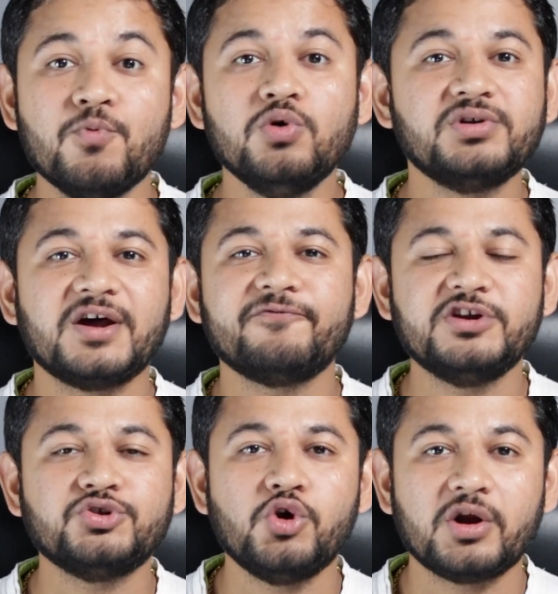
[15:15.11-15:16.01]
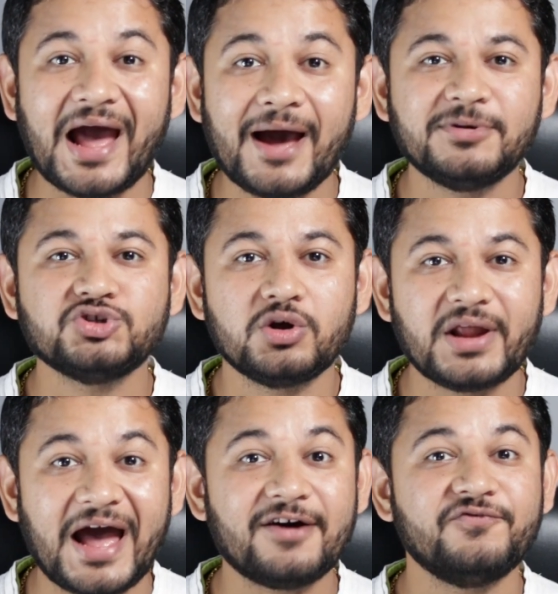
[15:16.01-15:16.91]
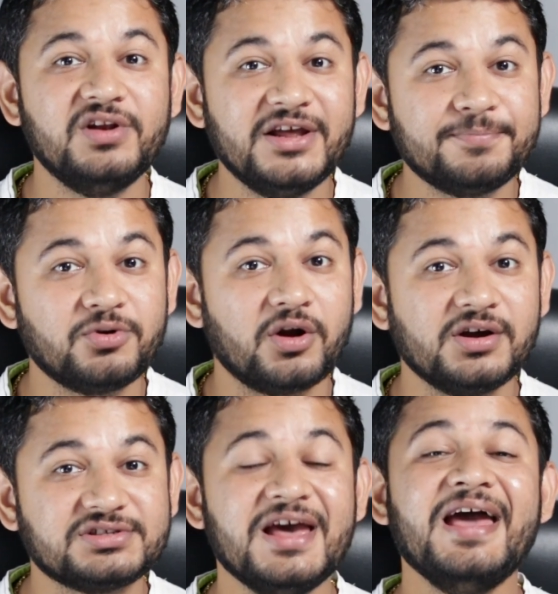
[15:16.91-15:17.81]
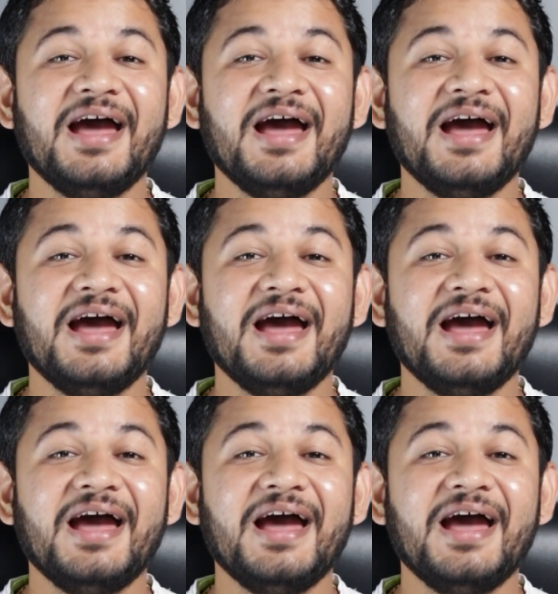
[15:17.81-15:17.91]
more traffic to your Amazon affiliate products,